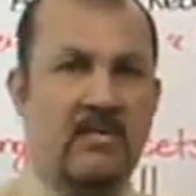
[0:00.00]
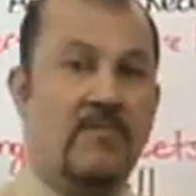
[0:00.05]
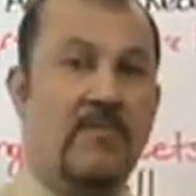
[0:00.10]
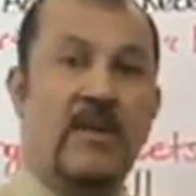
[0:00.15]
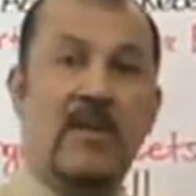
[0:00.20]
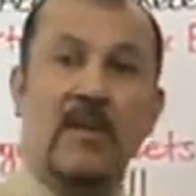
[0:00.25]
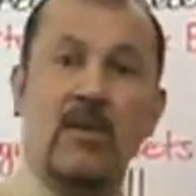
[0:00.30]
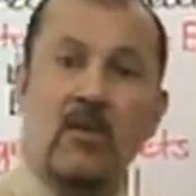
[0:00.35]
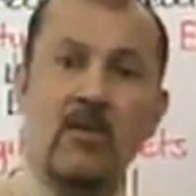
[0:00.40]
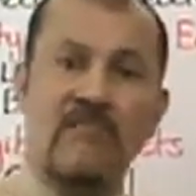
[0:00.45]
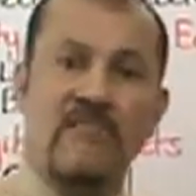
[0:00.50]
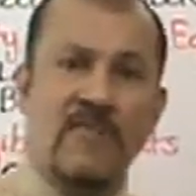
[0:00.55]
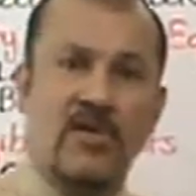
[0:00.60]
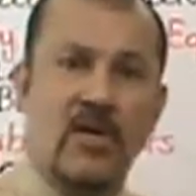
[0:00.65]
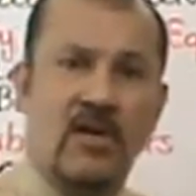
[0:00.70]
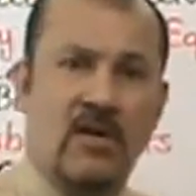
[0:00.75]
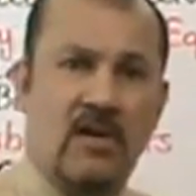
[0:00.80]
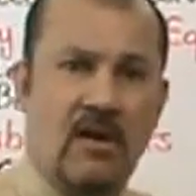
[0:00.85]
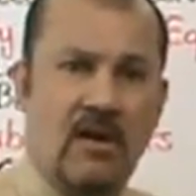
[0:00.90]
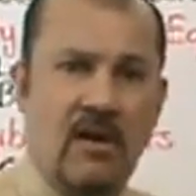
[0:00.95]
could be a loan for
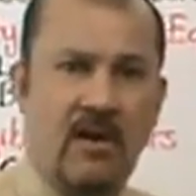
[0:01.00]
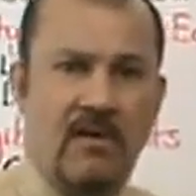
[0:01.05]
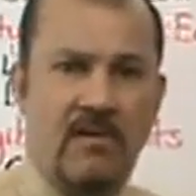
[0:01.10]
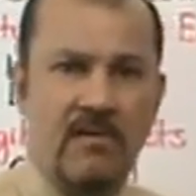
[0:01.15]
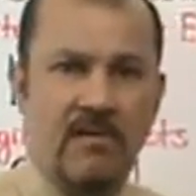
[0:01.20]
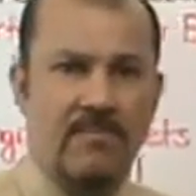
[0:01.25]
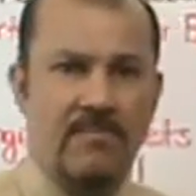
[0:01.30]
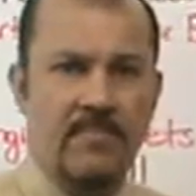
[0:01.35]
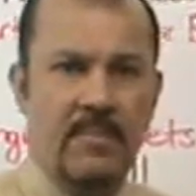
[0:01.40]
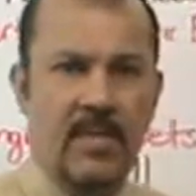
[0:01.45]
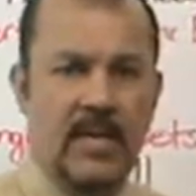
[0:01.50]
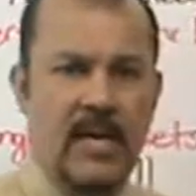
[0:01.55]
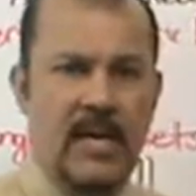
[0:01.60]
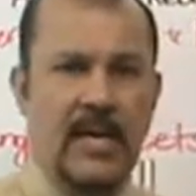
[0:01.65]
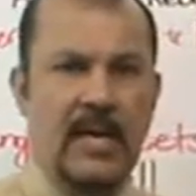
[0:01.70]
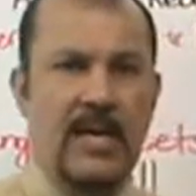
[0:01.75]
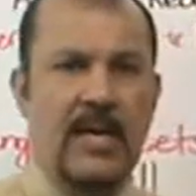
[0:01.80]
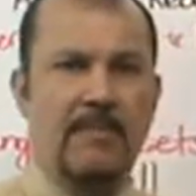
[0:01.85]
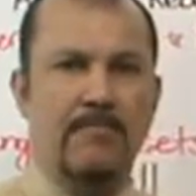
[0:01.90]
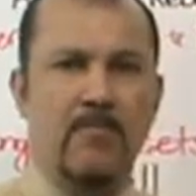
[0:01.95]
your car,
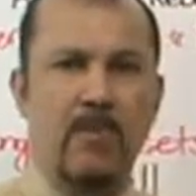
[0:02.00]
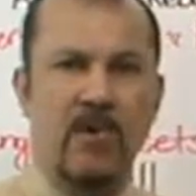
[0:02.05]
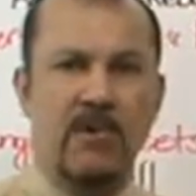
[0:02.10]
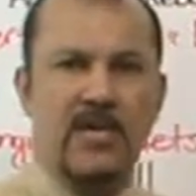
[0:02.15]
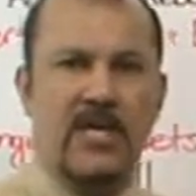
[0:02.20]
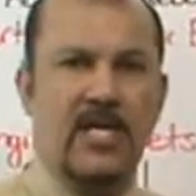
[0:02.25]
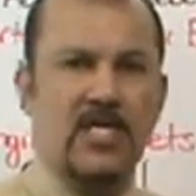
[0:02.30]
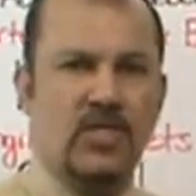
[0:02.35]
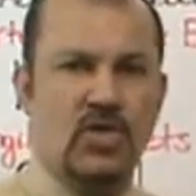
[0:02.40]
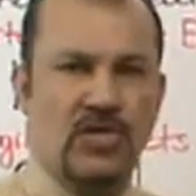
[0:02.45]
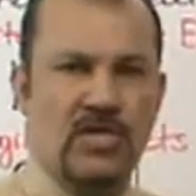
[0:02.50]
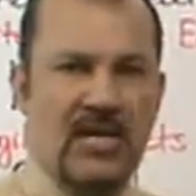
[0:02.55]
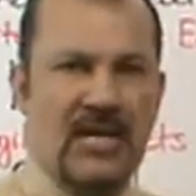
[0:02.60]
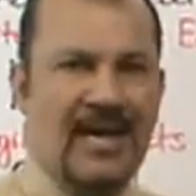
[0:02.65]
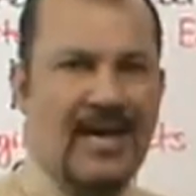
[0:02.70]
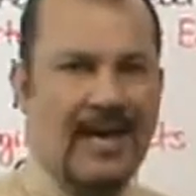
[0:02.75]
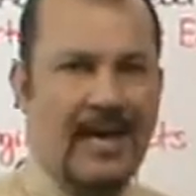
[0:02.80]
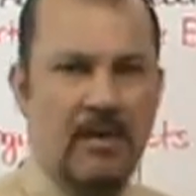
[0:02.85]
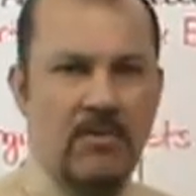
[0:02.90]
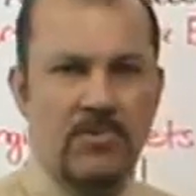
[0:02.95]
a mortgage on your
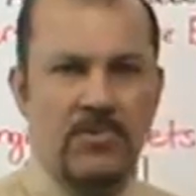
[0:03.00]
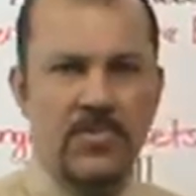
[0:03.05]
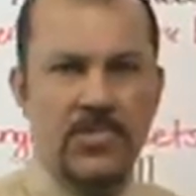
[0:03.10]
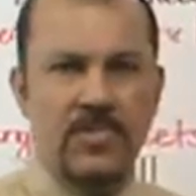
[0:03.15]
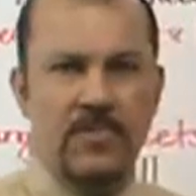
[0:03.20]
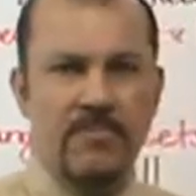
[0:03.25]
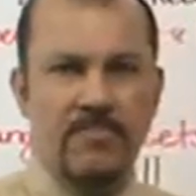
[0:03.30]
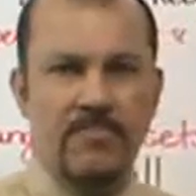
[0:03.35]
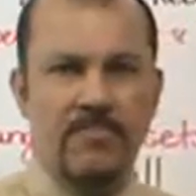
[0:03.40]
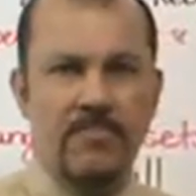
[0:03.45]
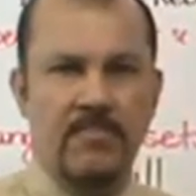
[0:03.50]
house,